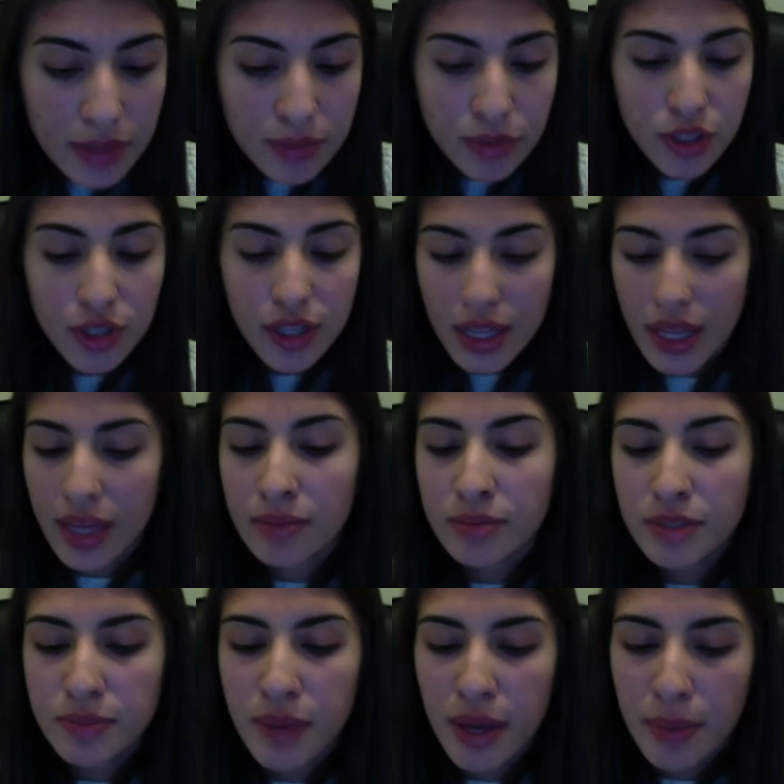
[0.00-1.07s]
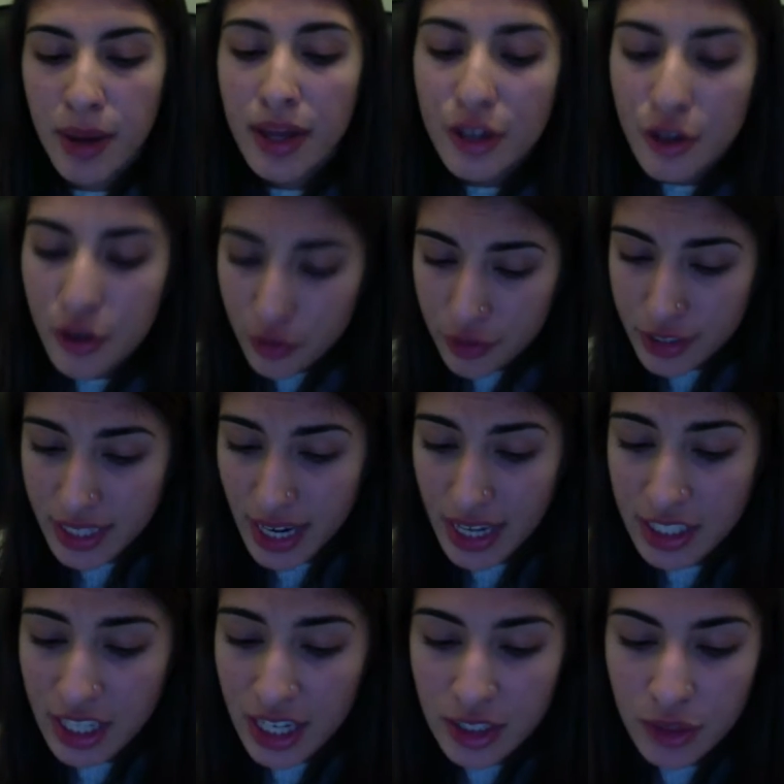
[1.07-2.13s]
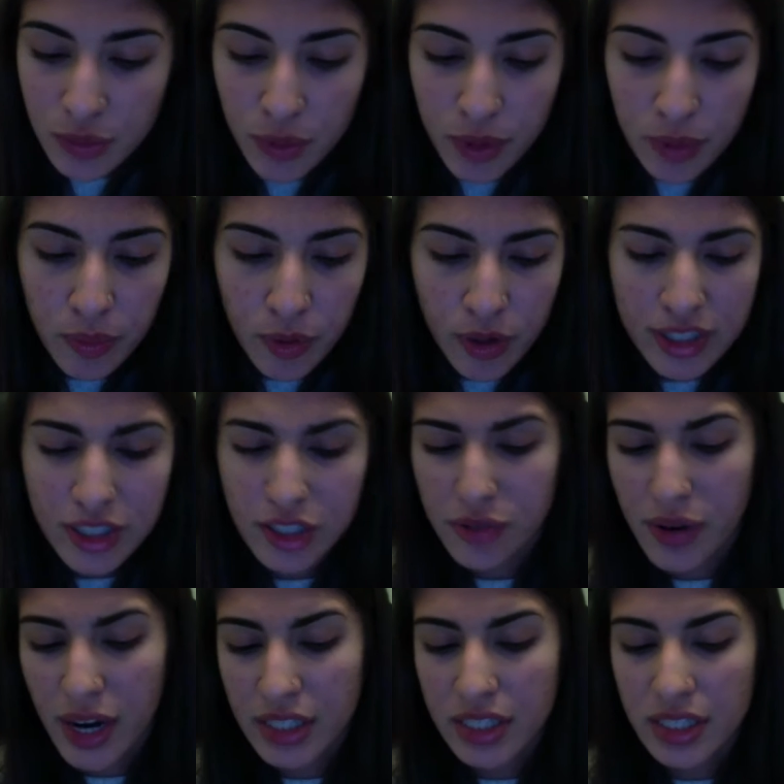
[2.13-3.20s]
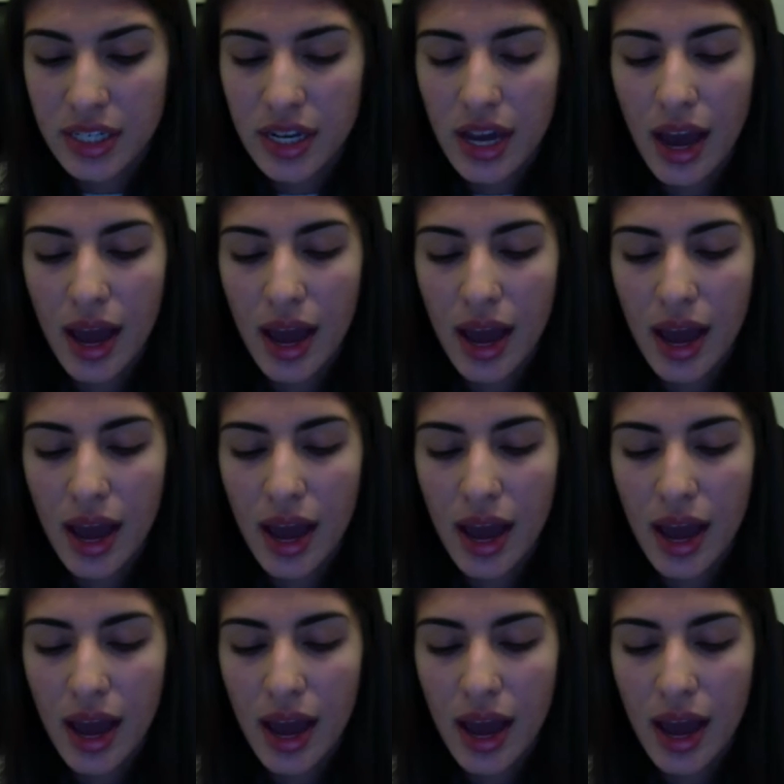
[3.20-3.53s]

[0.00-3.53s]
So the claims made by the Hoover Digest were more directed